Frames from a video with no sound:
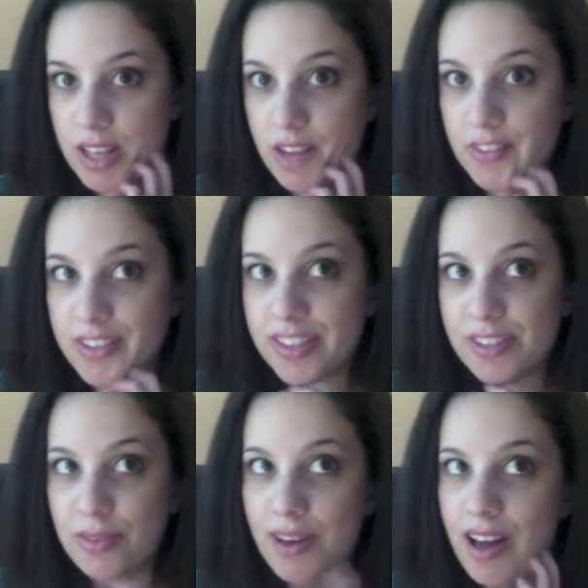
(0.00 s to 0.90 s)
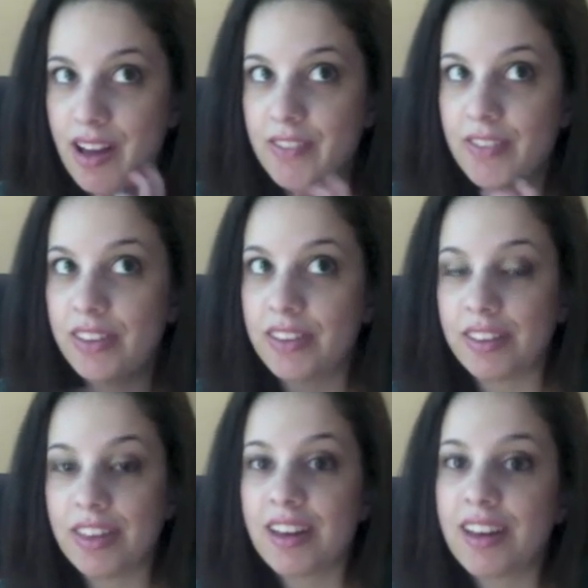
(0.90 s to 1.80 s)
Covers that don't have
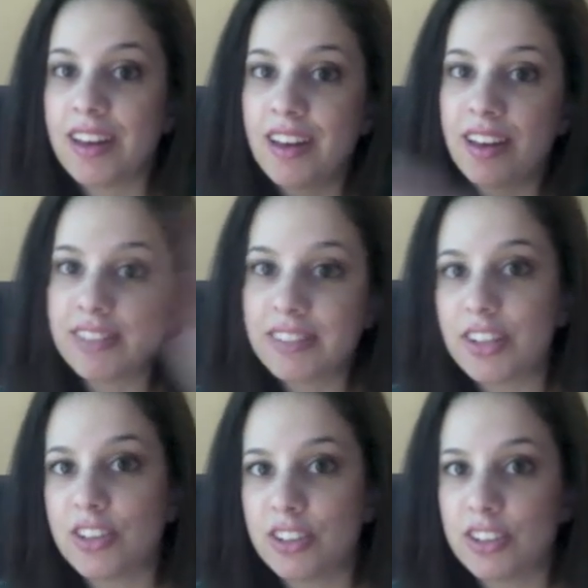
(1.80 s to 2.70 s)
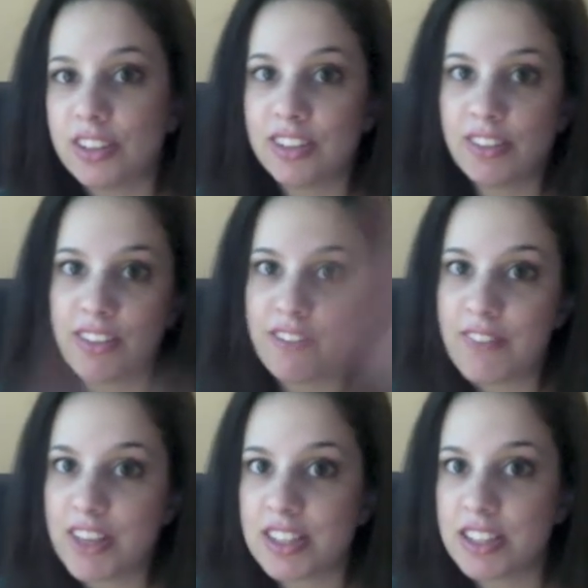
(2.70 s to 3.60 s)
like glitter and all that
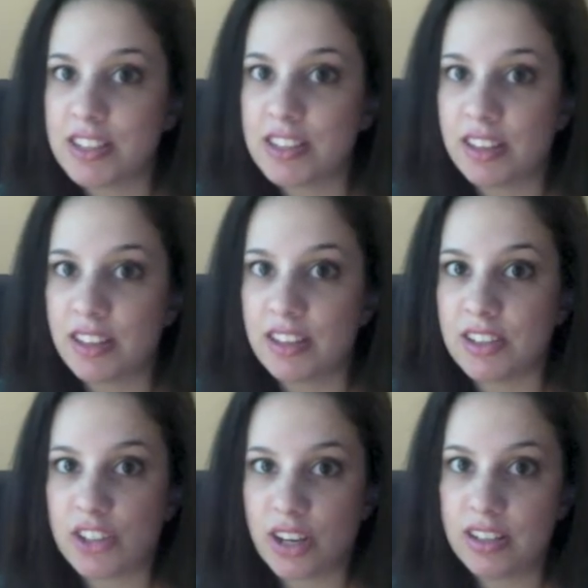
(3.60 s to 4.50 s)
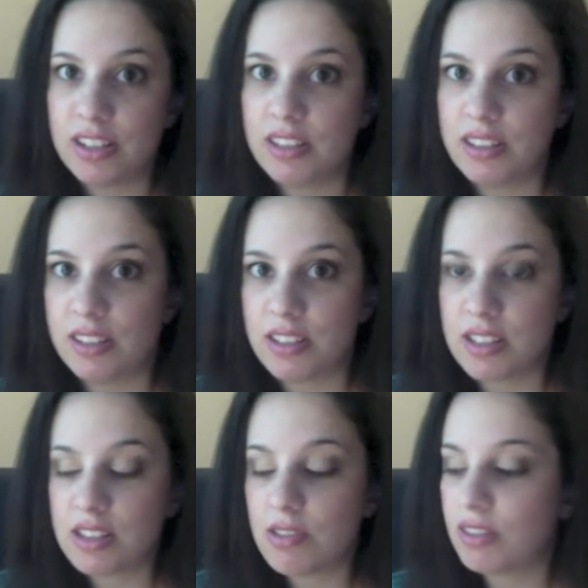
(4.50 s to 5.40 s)
fancy like
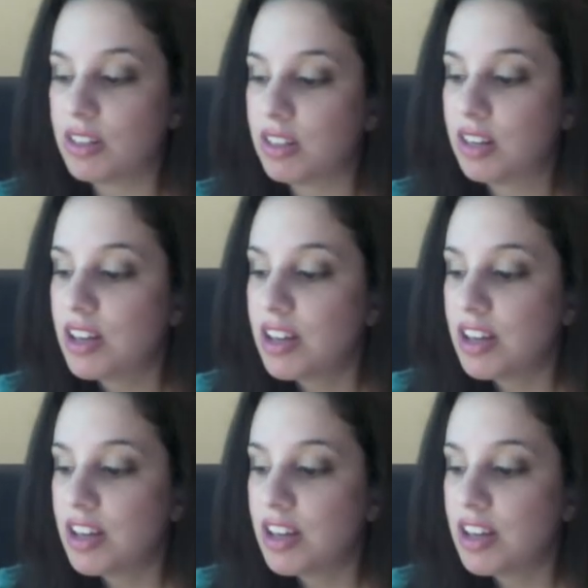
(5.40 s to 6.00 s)
shininess going on.